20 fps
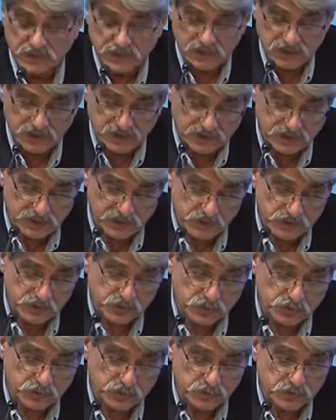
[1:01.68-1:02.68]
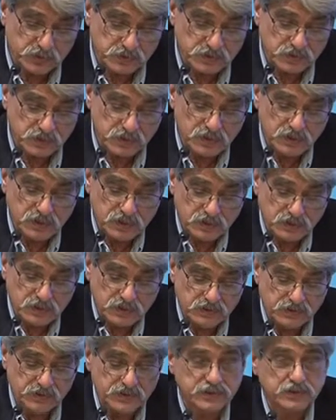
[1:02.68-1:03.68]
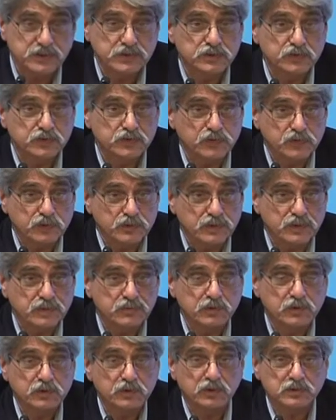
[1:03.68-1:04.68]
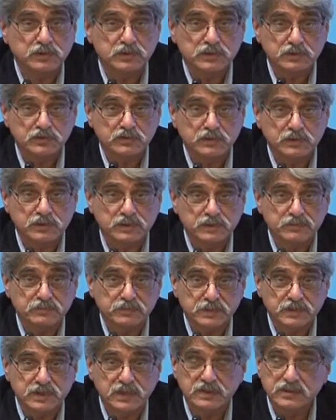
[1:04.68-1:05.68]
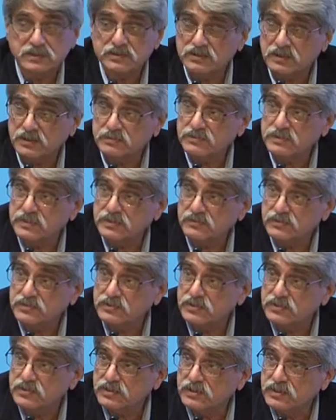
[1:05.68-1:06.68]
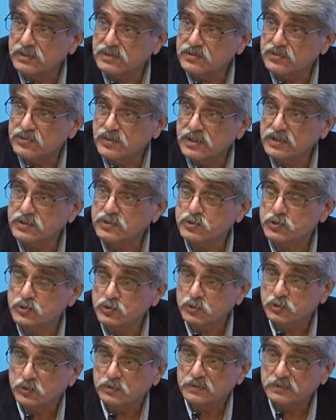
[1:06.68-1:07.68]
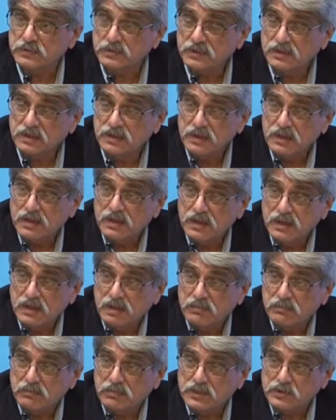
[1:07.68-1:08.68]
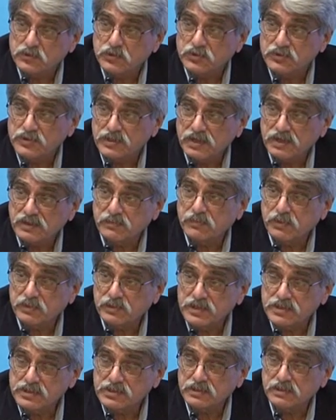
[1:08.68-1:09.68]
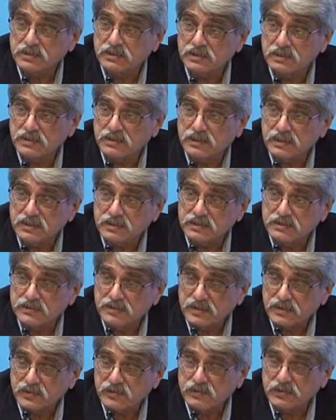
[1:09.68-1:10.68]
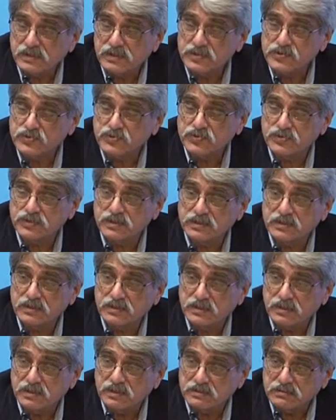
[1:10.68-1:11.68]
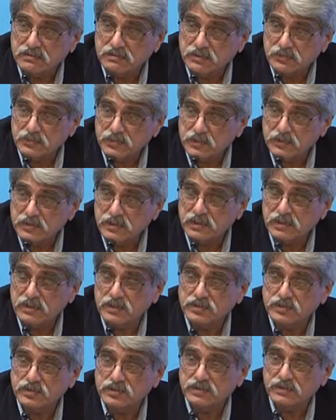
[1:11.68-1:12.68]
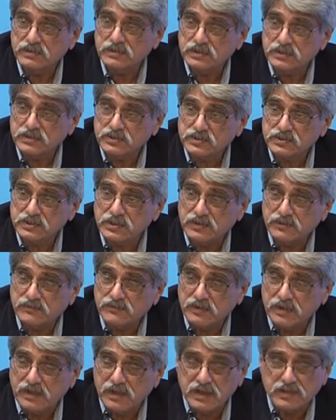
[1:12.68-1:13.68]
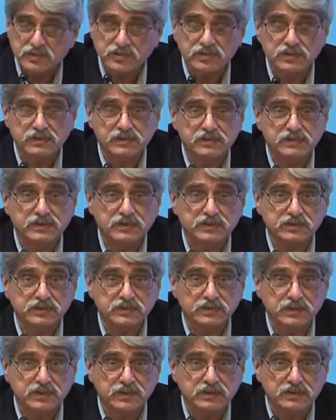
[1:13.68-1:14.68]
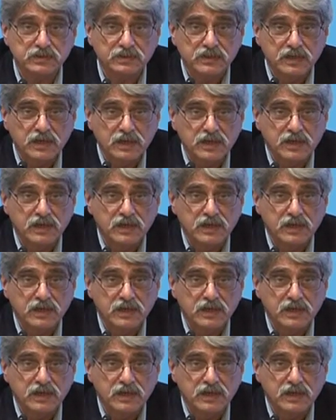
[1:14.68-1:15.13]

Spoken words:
may lead to returns for them or losses for them. But that is something which they are trained to do. But to take political and regulatory and communication risk and financial risk and